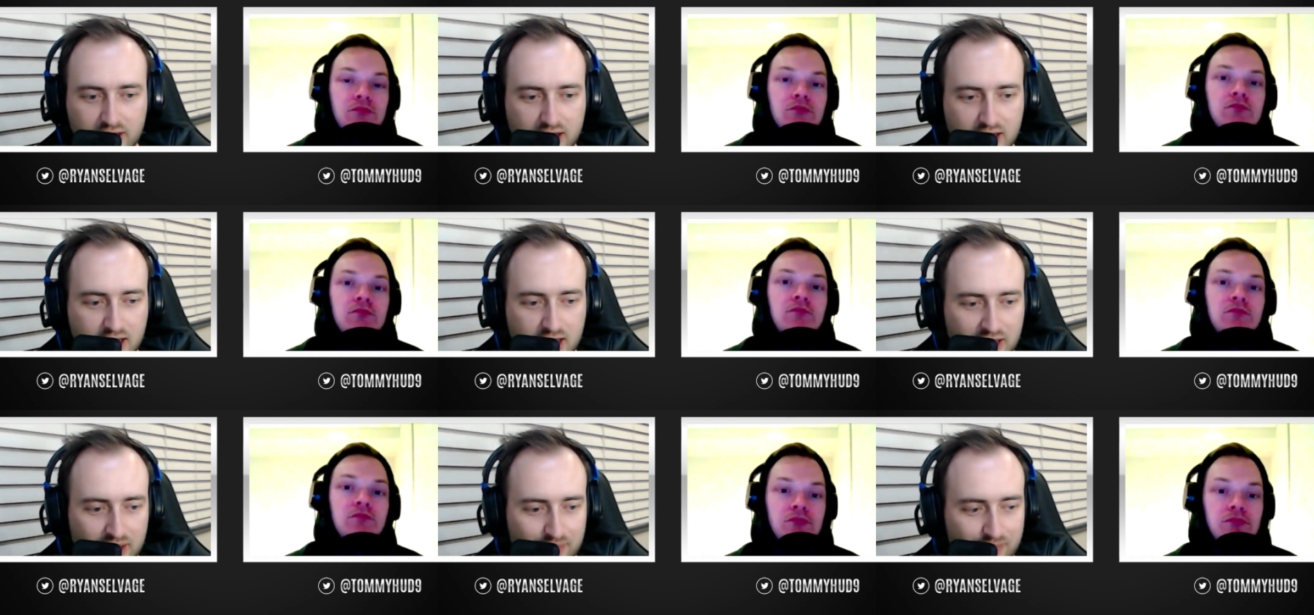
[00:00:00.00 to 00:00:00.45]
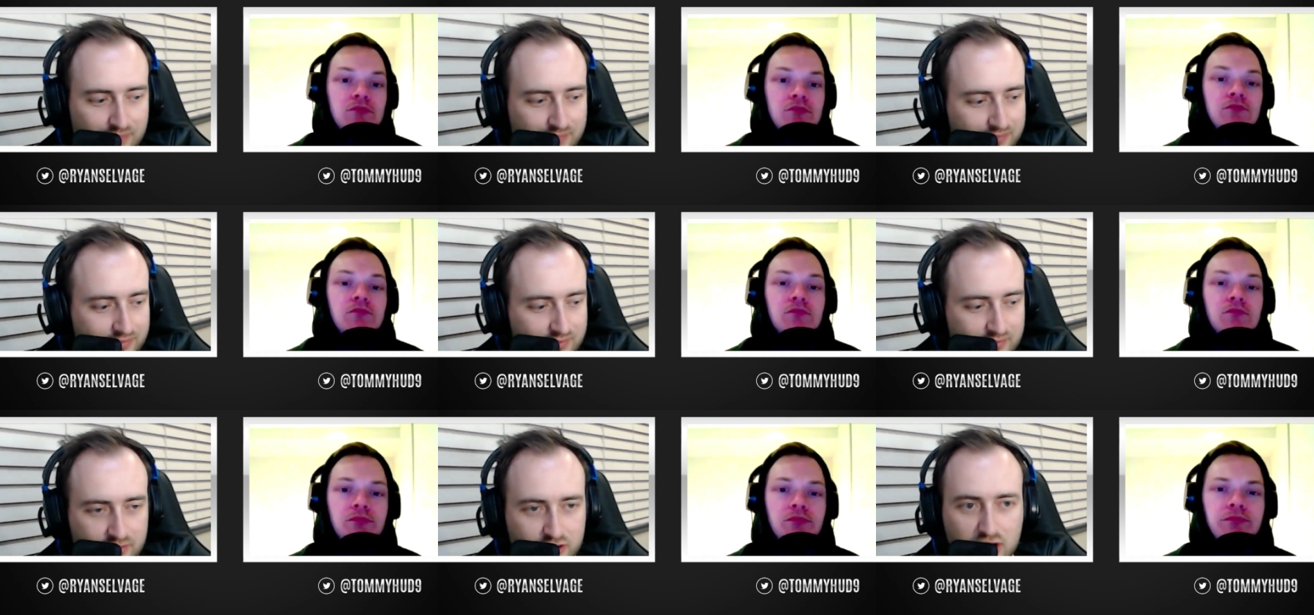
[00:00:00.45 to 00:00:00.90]
Speaker 1: Um,
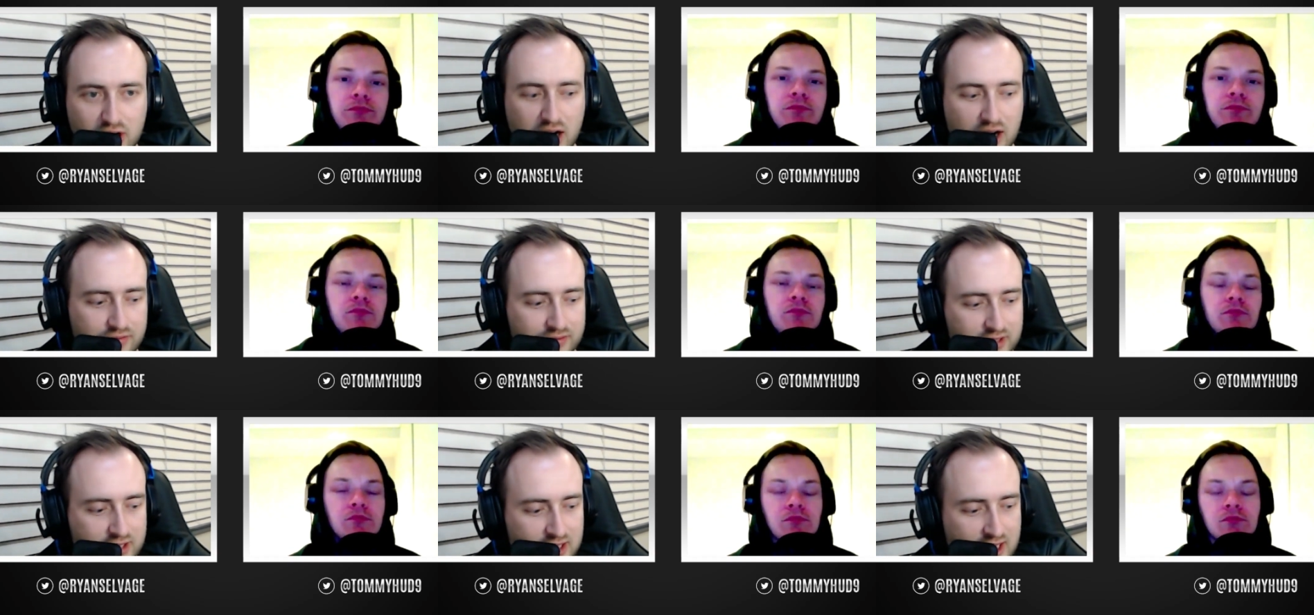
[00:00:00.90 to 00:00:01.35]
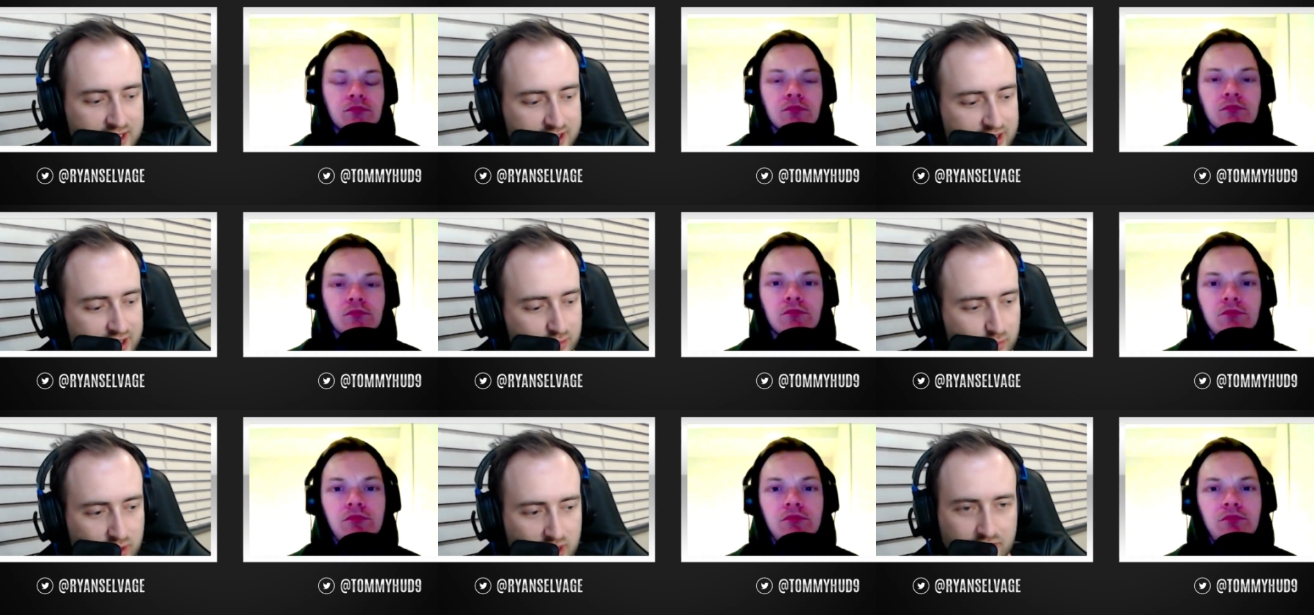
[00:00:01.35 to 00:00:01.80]
draft,
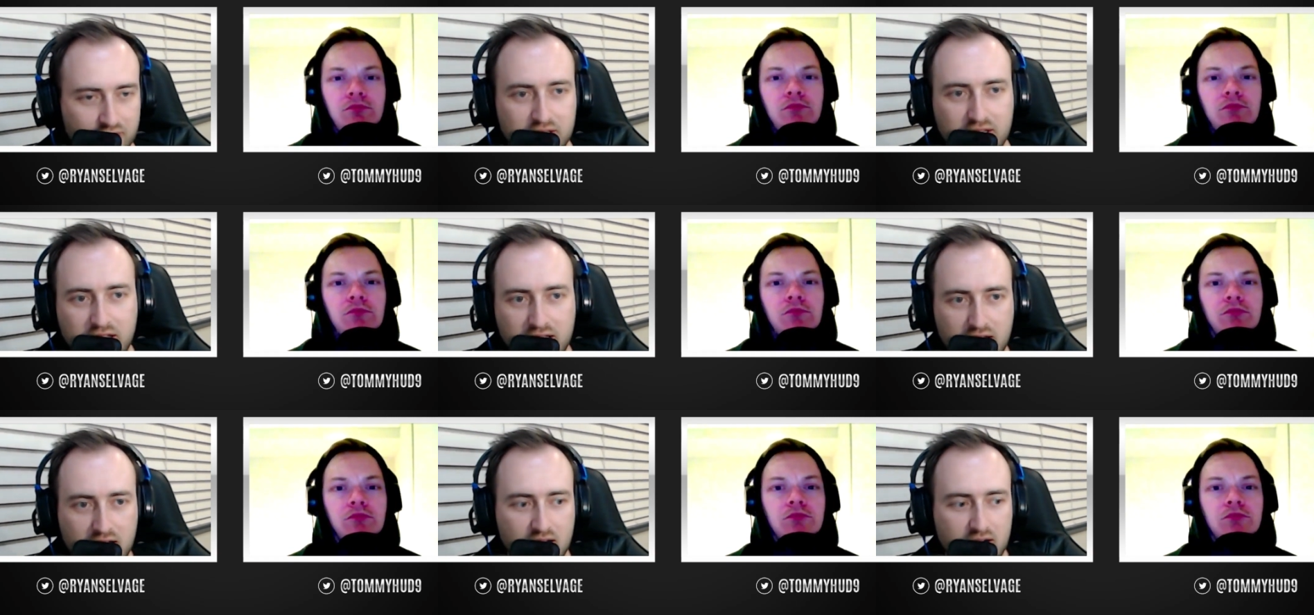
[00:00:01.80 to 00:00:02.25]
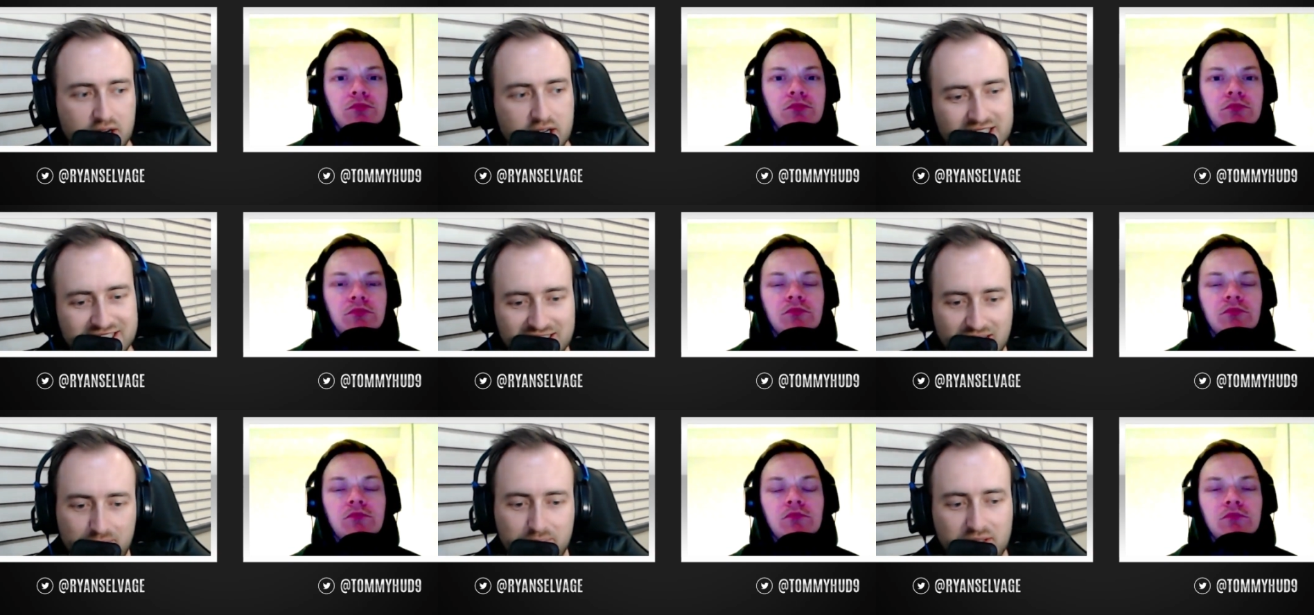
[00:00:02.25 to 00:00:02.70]
classic, whatever they are,
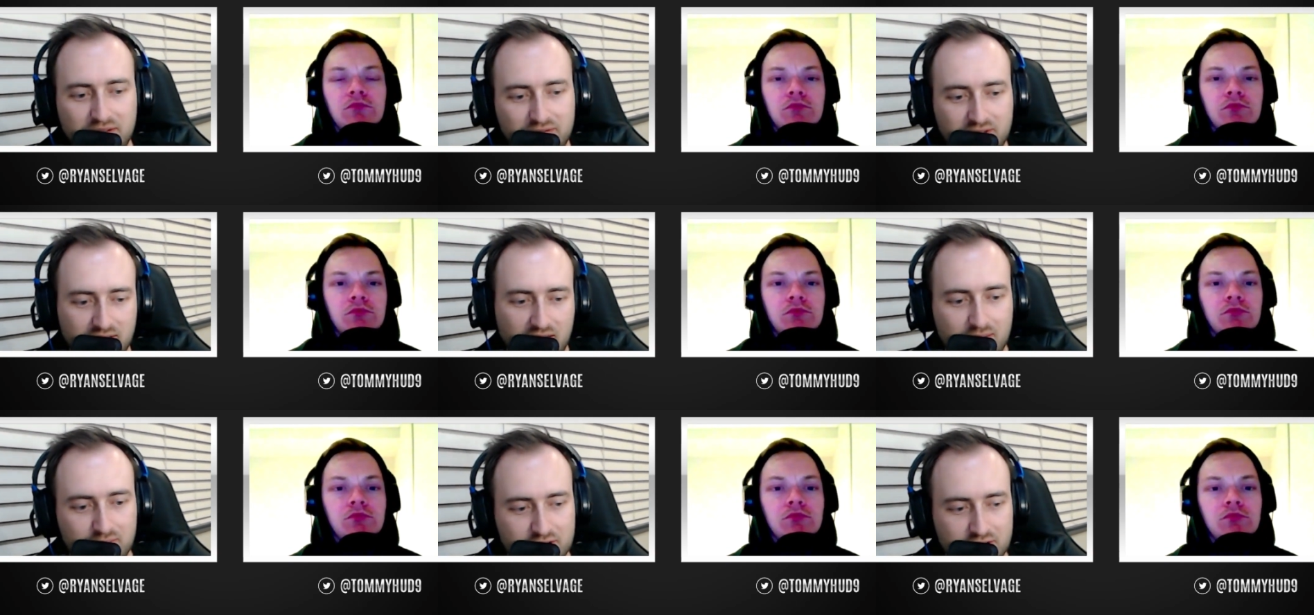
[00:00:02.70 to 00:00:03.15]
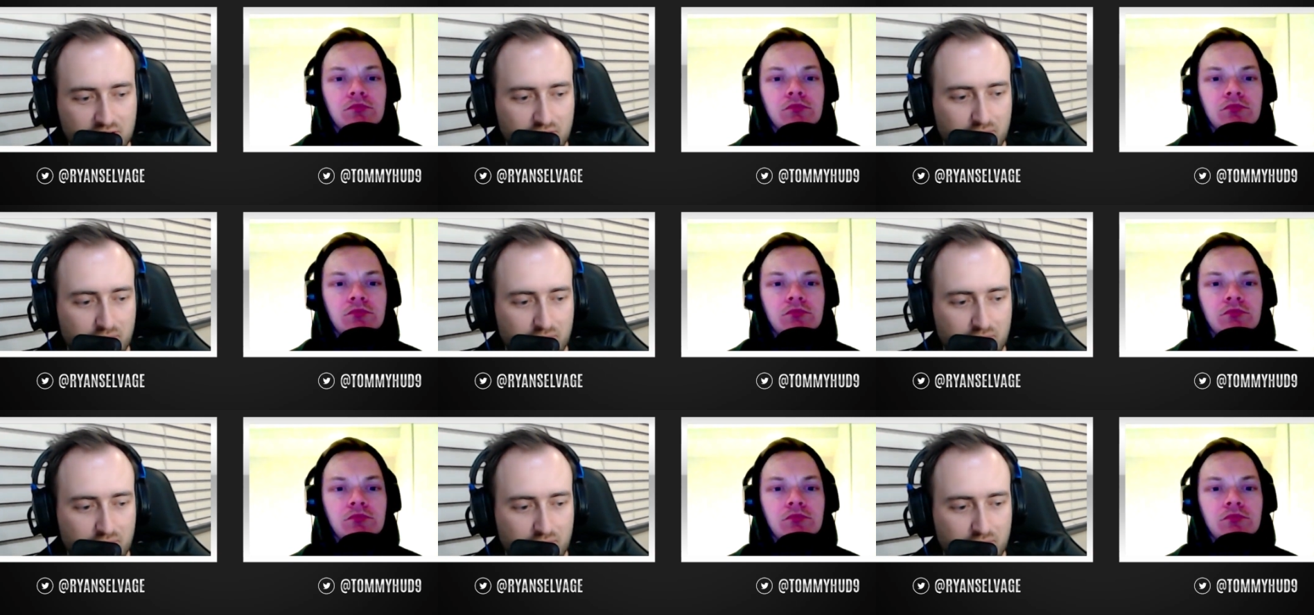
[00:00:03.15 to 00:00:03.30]
except if your name's